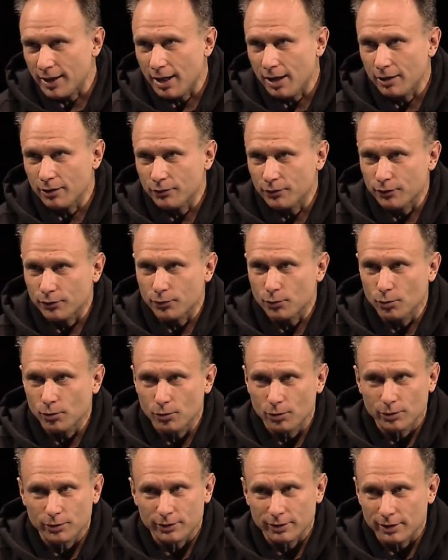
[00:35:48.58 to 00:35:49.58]
dollars for
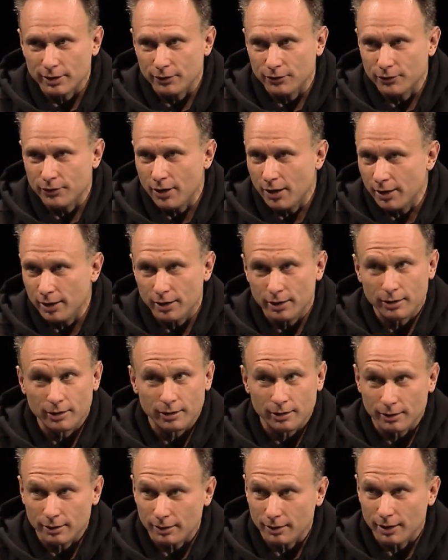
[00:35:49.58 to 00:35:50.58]
school and, and studying
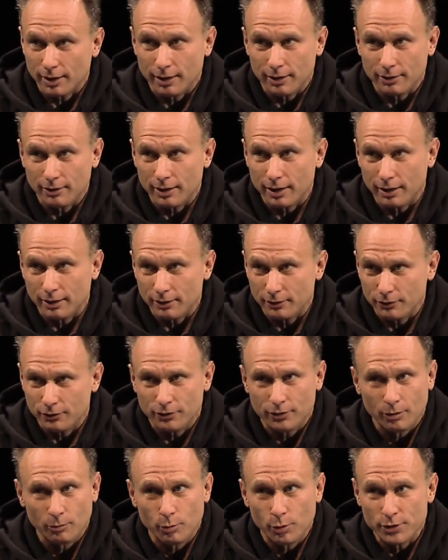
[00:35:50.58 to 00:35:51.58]
and and, right. and, you're
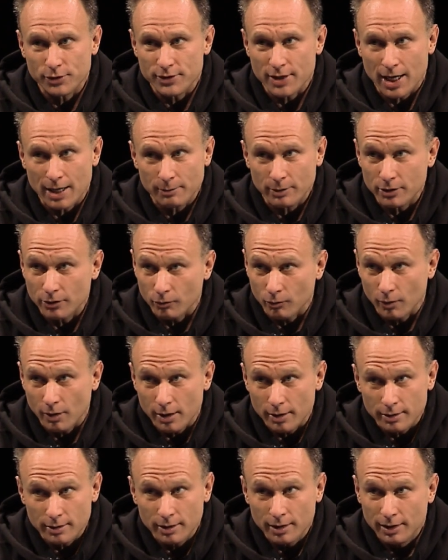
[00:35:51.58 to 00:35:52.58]
still putting time in to
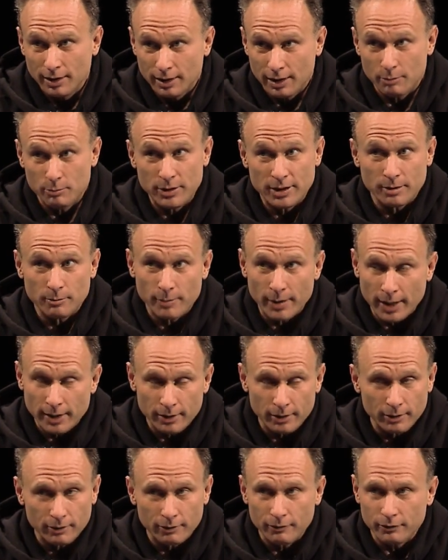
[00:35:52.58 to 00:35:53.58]
run and be
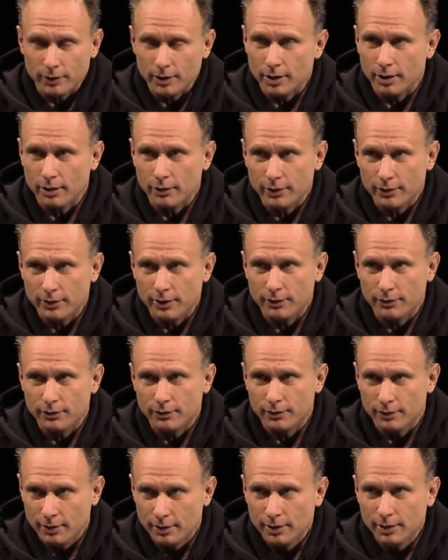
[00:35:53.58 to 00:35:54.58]
competitive you know it's
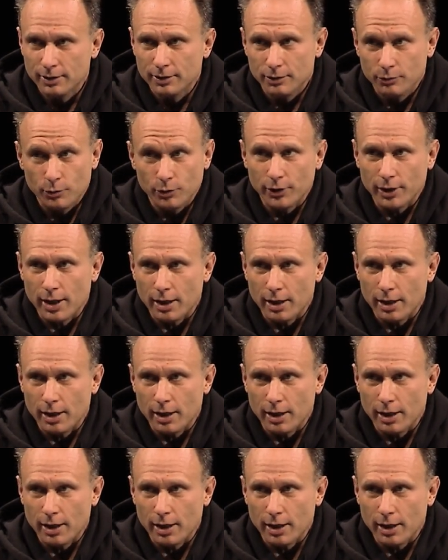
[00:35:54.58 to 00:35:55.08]
it's you really